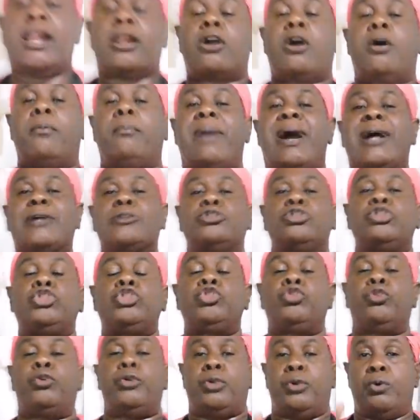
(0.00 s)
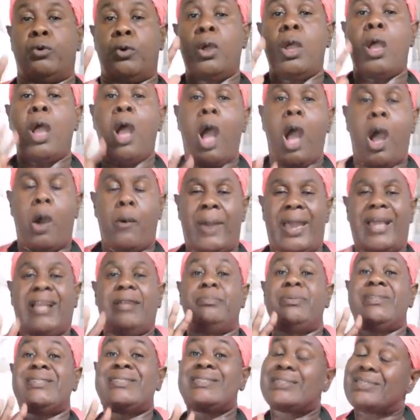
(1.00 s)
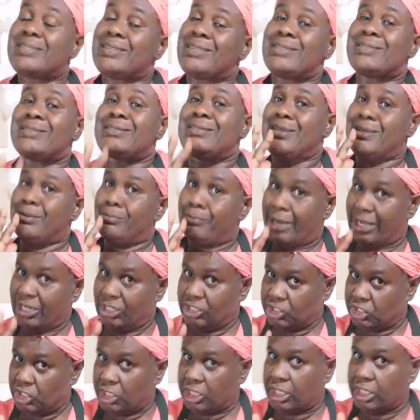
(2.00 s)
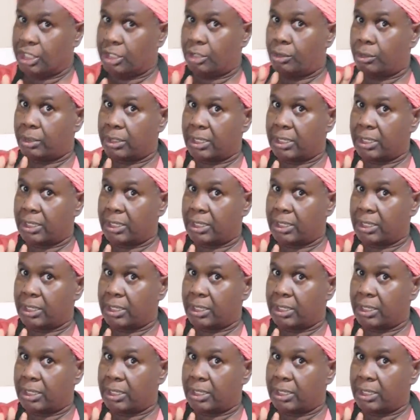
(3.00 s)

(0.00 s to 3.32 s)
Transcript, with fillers: I'll come back to show you how I'll be seasoning my chicken,